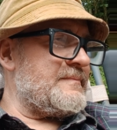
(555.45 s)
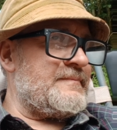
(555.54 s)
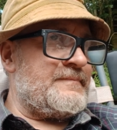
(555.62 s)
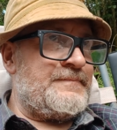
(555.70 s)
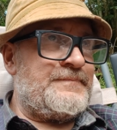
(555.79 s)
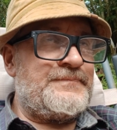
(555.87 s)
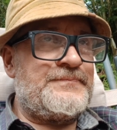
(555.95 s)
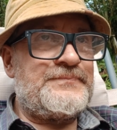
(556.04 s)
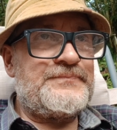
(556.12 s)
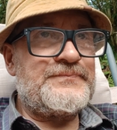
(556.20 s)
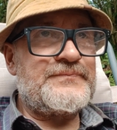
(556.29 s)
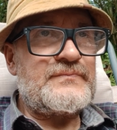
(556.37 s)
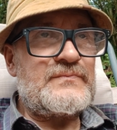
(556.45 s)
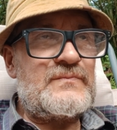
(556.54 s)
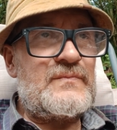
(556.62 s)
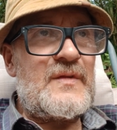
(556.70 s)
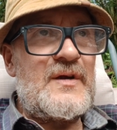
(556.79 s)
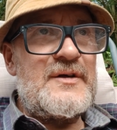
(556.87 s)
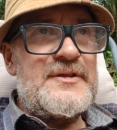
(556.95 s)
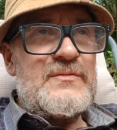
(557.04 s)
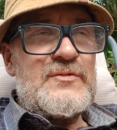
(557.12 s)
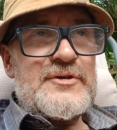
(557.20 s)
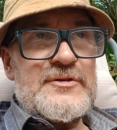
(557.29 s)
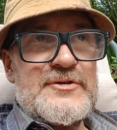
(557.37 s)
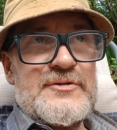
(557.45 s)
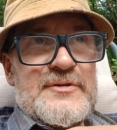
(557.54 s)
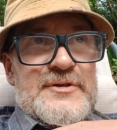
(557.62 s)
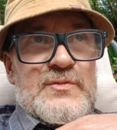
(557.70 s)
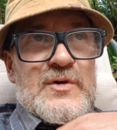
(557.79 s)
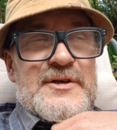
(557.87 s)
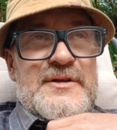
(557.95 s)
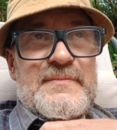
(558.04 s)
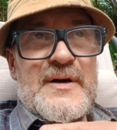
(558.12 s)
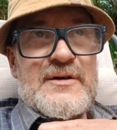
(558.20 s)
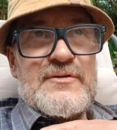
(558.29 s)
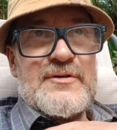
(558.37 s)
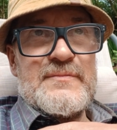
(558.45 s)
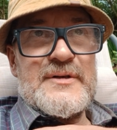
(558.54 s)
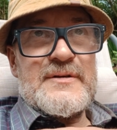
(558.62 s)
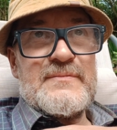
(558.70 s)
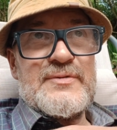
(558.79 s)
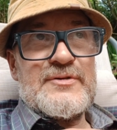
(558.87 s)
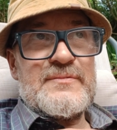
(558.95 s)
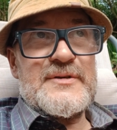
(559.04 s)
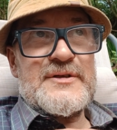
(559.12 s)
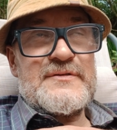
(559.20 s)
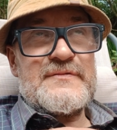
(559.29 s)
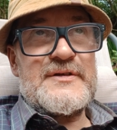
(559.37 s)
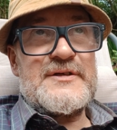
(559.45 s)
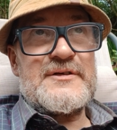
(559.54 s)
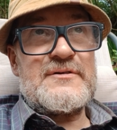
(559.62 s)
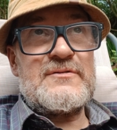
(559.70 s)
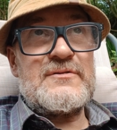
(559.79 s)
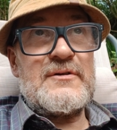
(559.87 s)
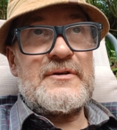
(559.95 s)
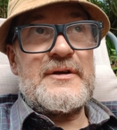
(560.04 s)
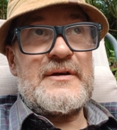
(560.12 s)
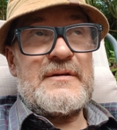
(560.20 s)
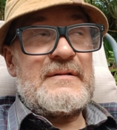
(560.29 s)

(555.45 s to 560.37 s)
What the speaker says: I think what I'll do is wind it back on a bit and put a bit of easing oil on it.